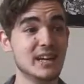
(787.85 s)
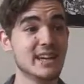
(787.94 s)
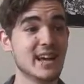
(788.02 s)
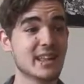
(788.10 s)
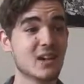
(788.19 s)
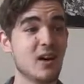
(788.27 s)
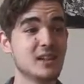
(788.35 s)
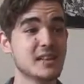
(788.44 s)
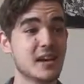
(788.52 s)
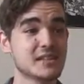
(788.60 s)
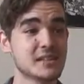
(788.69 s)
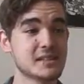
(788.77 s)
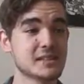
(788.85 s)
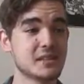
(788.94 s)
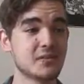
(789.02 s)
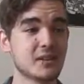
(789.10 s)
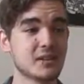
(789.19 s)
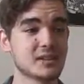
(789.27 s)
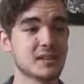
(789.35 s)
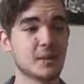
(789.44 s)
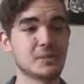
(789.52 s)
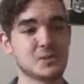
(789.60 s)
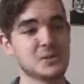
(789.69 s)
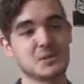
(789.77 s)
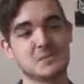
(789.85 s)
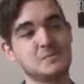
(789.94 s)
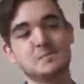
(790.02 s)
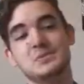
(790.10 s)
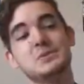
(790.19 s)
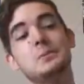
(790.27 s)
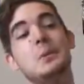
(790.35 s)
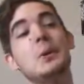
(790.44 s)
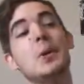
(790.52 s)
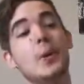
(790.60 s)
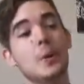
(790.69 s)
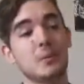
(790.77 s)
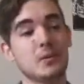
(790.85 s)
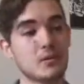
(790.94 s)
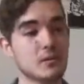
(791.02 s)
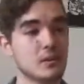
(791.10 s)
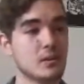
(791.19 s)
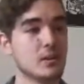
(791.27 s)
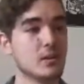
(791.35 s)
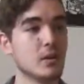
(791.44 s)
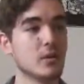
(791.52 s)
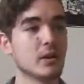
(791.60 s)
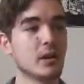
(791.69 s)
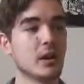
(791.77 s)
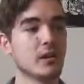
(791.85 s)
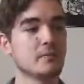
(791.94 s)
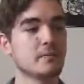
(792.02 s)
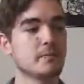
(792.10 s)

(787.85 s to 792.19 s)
Yeah, the contact sensitivity in this game is just superb. Okay.